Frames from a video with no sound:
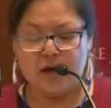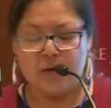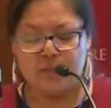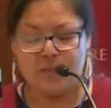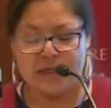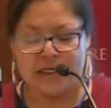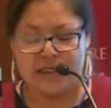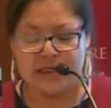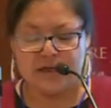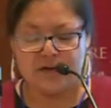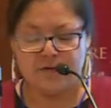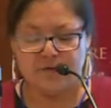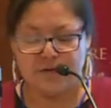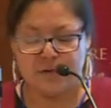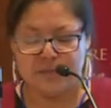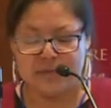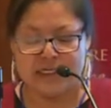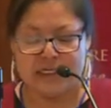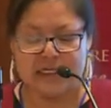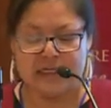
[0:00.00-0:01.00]
Beading for
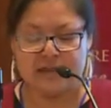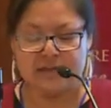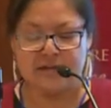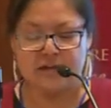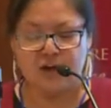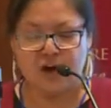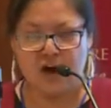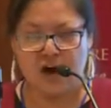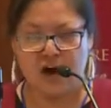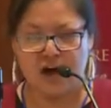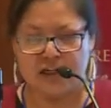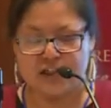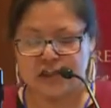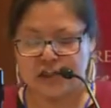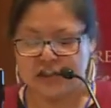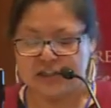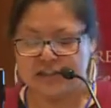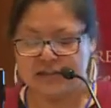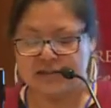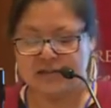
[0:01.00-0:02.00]
me is a
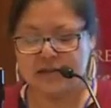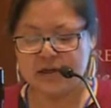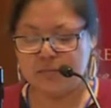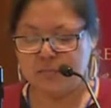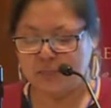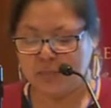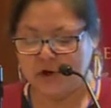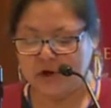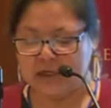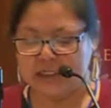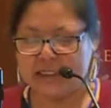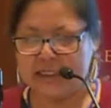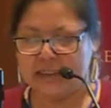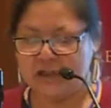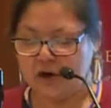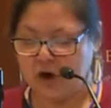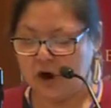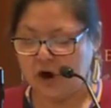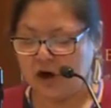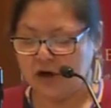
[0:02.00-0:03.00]
conscious, embodied,
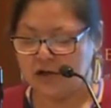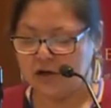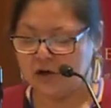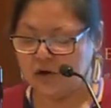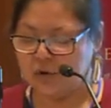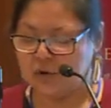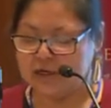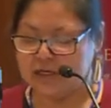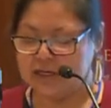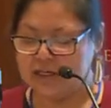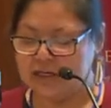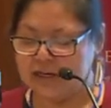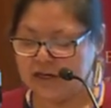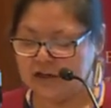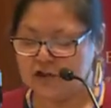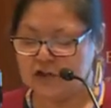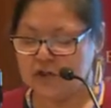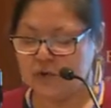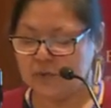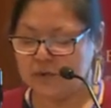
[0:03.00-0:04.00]
ongoing
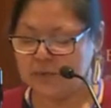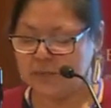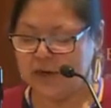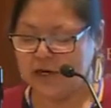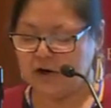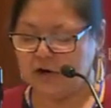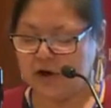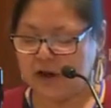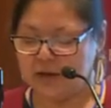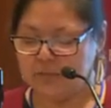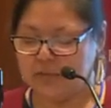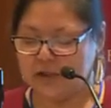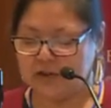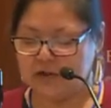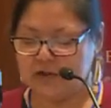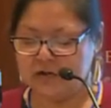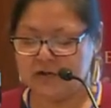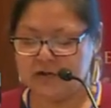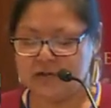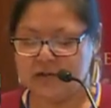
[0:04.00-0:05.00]
connection with my
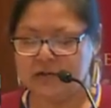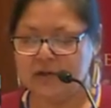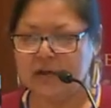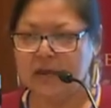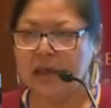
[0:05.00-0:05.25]
grandmothers